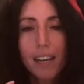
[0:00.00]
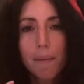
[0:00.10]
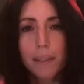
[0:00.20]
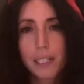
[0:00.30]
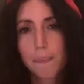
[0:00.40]

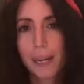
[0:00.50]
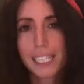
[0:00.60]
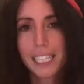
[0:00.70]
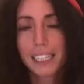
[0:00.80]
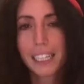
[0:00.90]
because
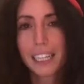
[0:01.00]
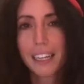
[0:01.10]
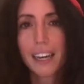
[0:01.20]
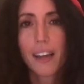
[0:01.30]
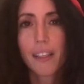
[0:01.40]
basically
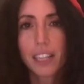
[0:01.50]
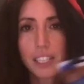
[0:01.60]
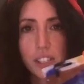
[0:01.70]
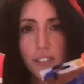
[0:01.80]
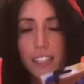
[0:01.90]
these
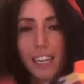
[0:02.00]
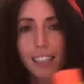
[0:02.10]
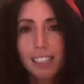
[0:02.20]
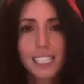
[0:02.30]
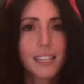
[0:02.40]
three
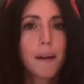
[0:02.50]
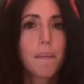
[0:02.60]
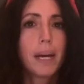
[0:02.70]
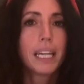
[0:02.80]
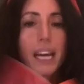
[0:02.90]
colors
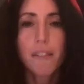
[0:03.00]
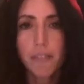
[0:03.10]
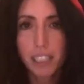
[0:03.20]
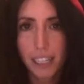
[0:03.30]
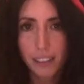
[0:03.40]
make every
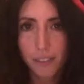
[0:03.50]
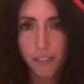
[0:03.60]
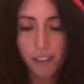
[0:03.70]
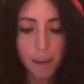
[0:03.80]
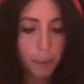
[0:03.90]
color of the
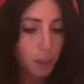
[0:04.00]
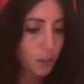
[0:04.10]
rainbow.